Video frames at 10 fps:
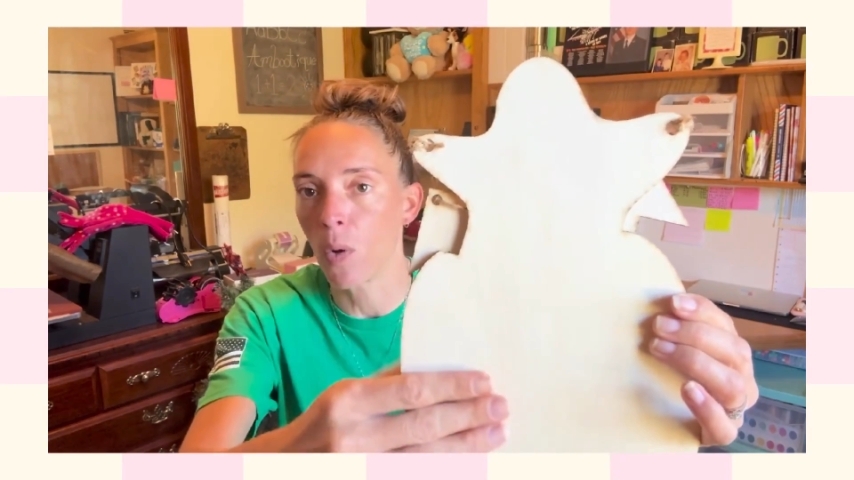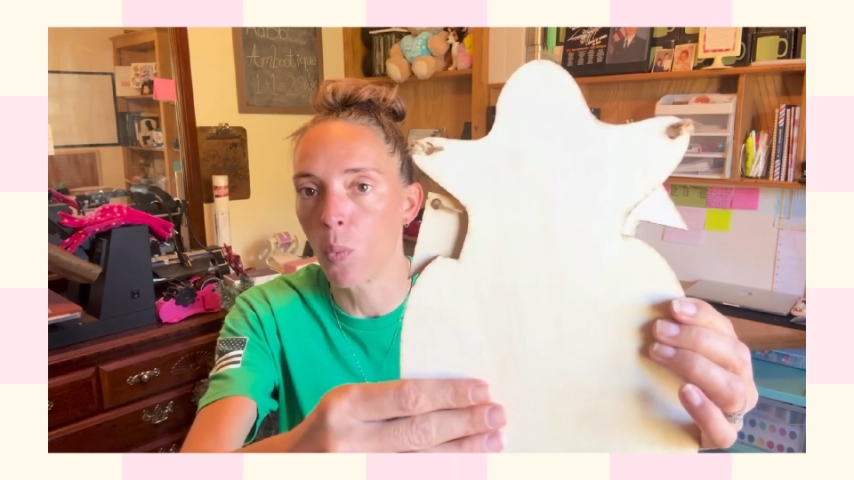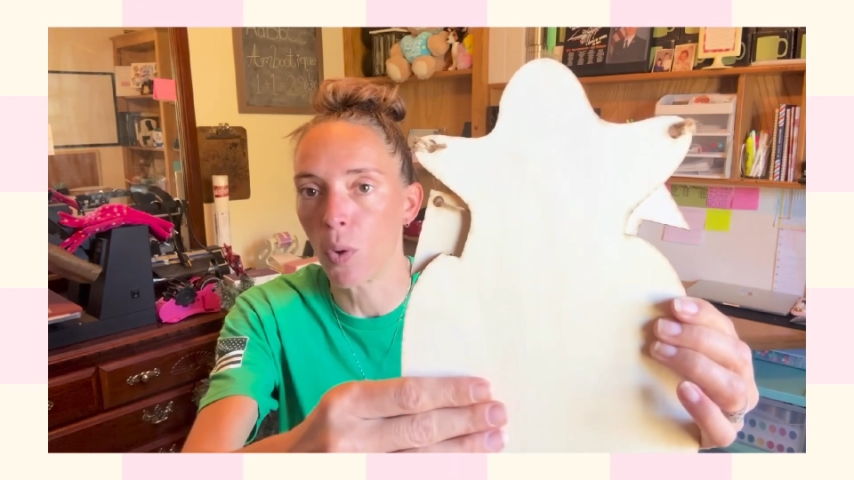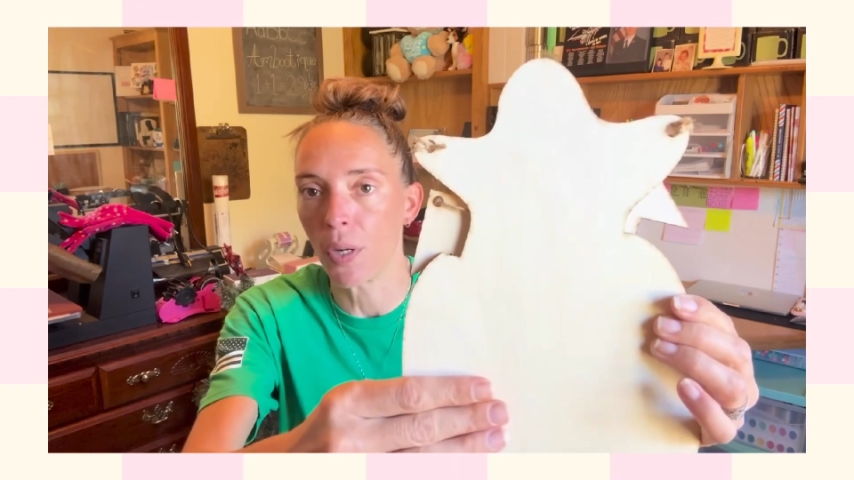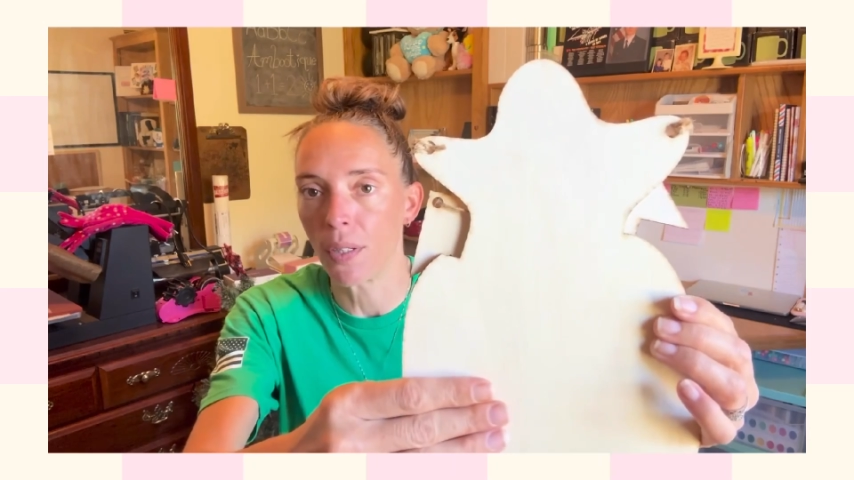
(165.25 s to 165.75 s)

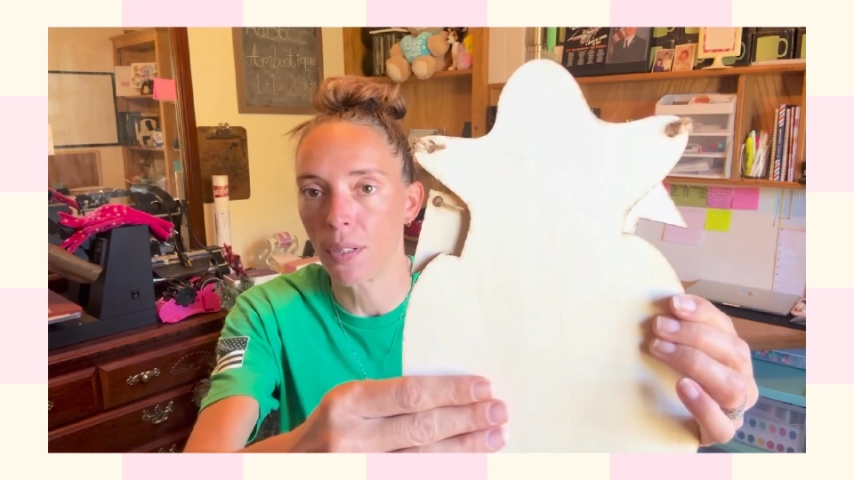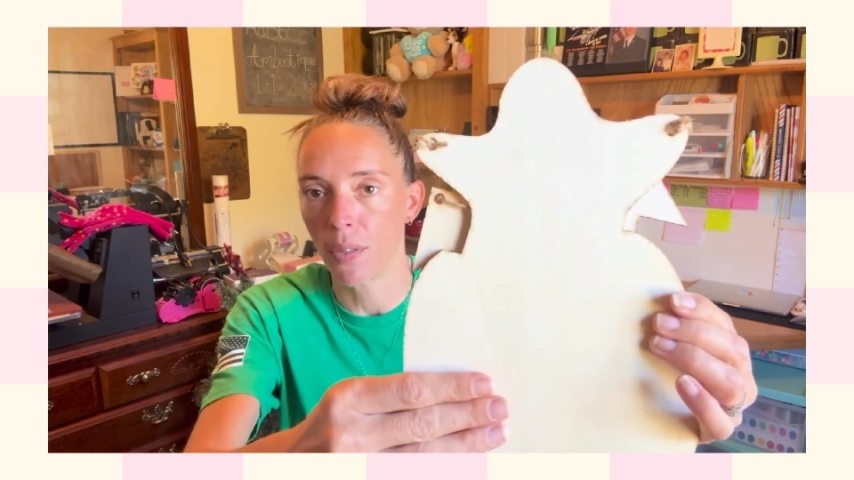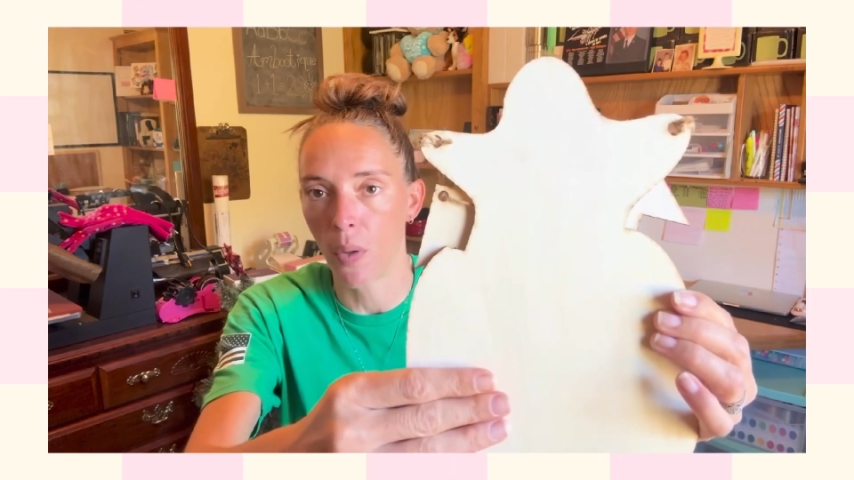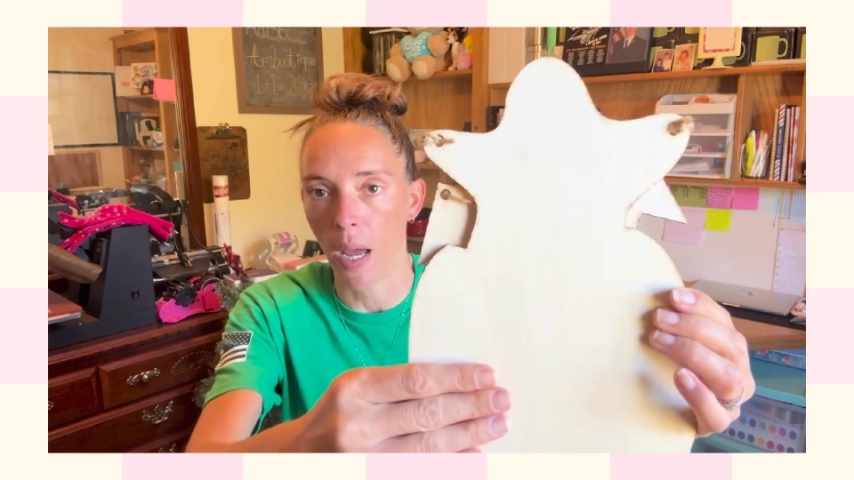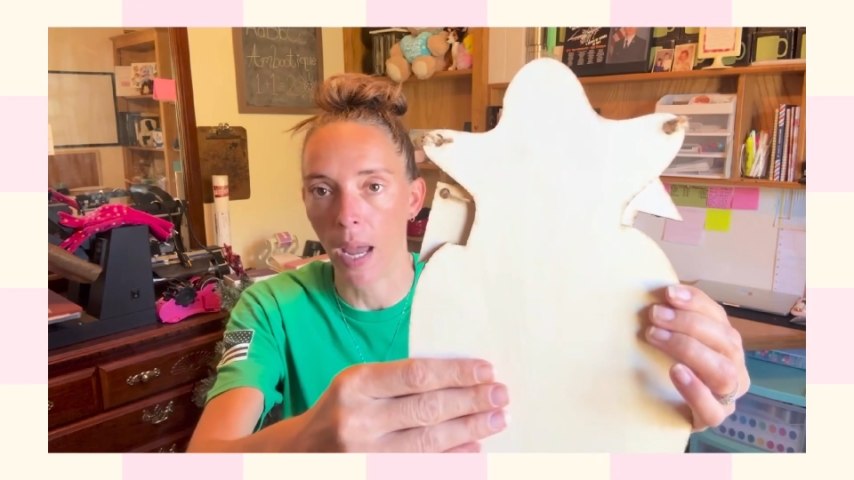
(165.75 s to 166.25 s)
wood,
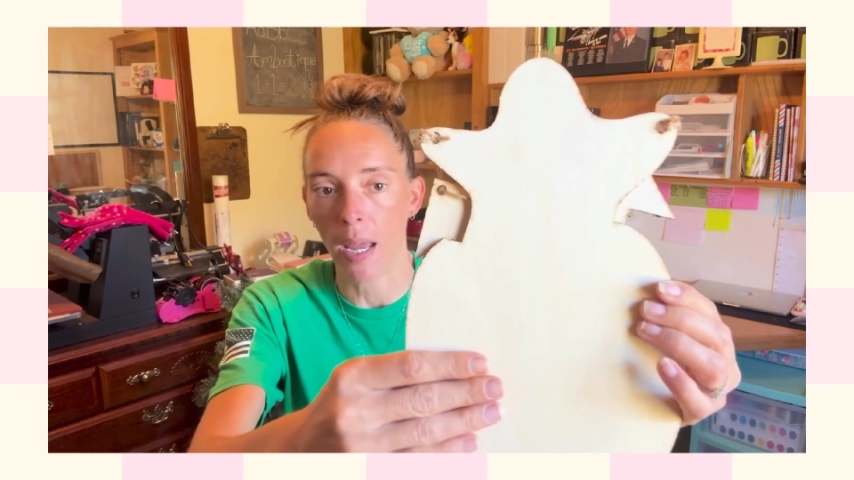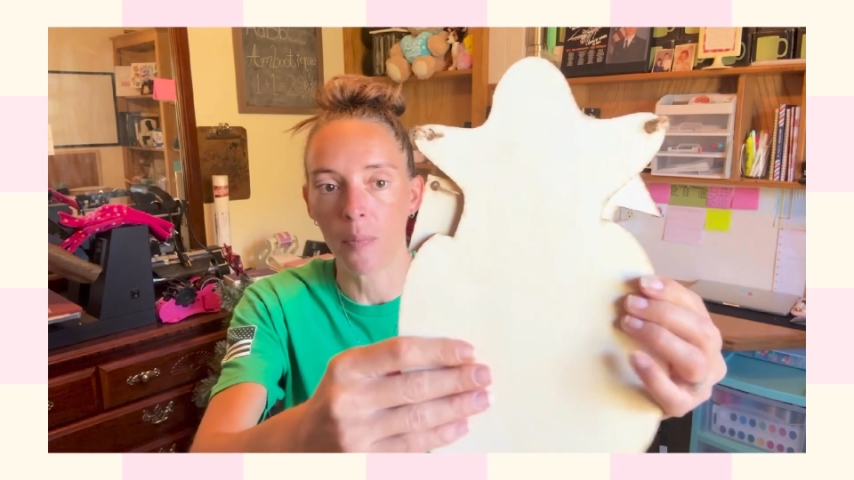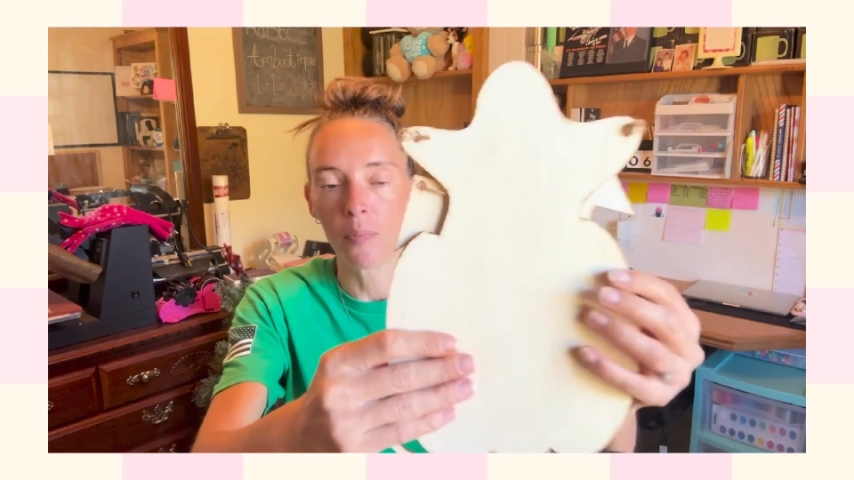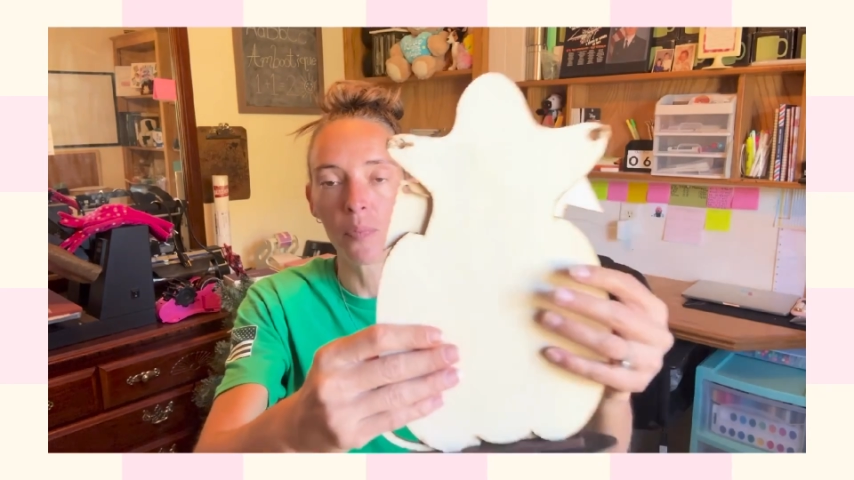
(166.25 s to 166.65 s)
okay?